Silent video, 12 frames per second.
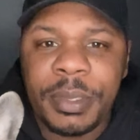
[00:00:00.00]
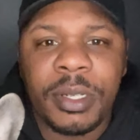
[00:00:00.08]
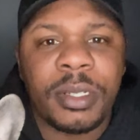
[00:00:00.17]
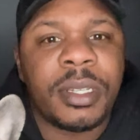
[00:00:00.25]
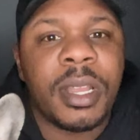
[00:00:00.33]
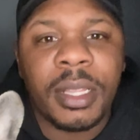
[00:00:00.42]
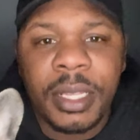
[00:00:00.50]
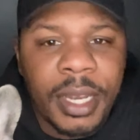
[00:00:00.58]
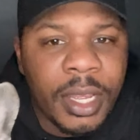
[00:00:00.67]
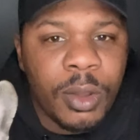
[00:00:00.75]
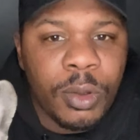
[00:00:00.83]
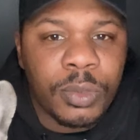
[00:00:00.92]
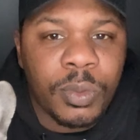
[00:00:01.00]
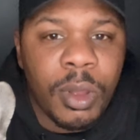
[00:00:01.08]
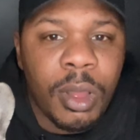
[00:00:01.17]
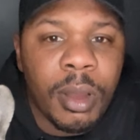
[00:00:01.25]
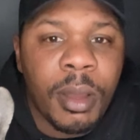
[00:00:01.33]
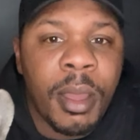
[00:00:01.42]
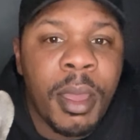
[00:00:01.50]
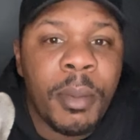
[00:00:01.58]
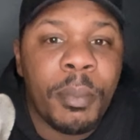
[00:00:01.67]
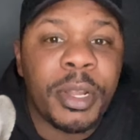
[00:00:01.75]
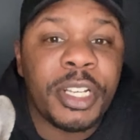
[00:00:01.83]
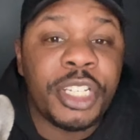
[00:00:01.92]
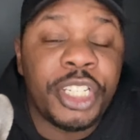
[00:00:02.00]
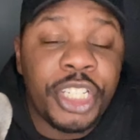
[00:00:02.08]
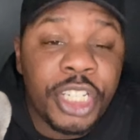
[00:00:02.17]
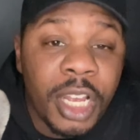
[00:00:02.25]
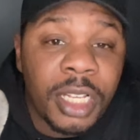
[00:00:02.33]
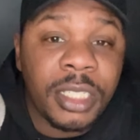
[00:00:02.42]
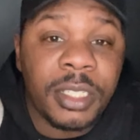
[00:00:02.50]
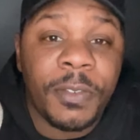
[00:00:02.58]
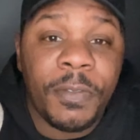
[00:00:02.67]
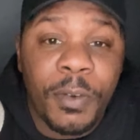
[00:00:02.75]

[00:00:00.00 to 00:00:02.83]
There's nothing that goes wrong. But just